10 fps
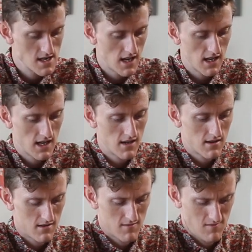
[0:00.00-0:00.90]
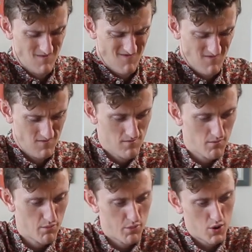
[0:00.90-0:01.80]
and
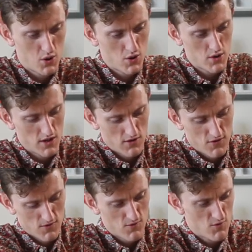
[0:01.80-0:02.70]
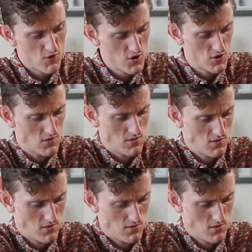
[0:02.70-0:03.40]
pull it through.